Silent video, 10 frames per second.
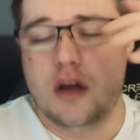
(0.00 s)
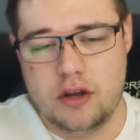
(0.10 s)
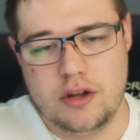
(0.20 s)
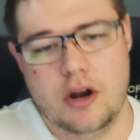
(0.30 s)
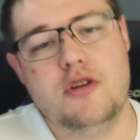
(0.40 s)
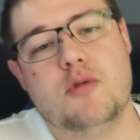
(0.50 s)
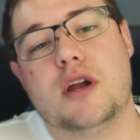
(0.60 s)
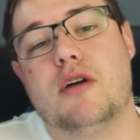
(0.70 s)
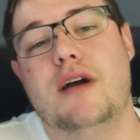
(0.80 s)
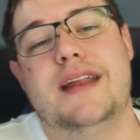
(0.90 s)
you know, you want
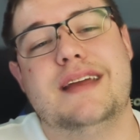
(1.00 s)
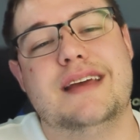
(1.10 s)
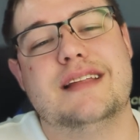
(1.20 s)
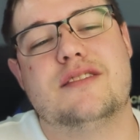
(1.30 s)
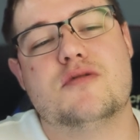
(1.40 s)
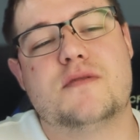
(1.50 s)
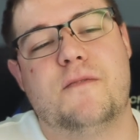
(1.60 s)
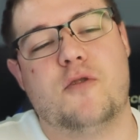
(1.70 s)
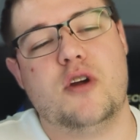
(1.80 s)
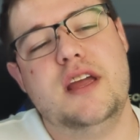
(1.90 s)
to go ahead and get those
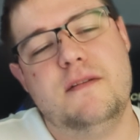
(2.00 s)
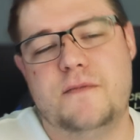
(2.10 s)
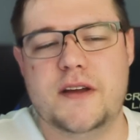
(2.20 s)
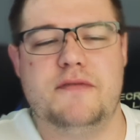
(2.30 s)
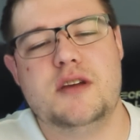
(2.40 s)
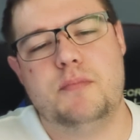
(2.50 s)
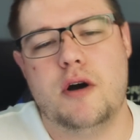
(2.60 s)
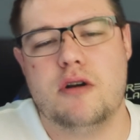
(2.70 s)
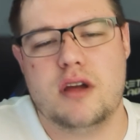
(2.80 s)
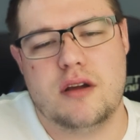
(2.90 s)
free 50
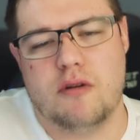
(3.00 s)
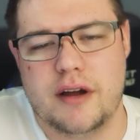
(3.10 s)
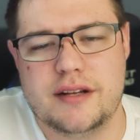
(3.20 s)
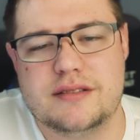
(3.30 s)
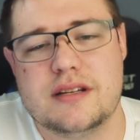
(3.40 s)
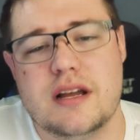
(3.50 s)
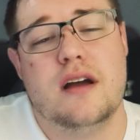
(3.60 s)
Pokecoins